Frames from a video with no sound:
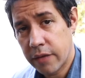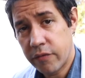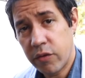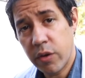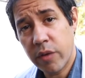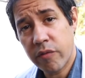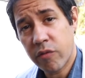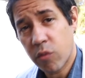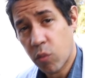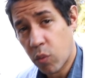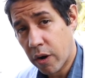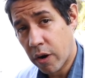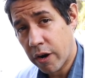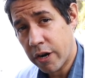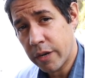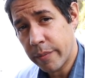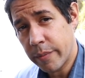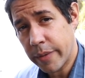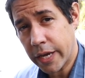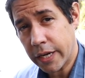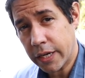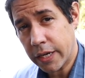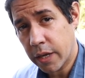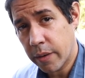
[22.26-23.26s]
Have you ever worried
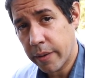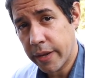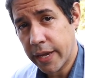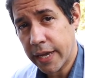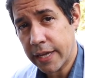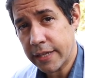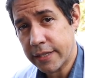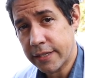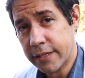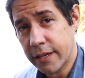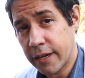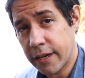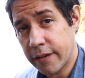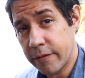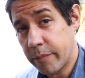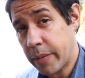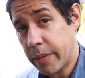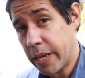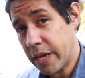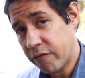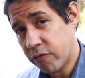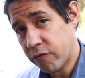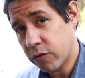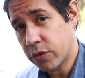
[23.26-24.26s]
about going outside
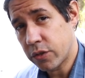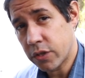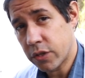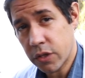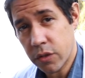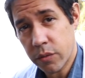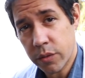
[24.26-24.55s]
barefoot to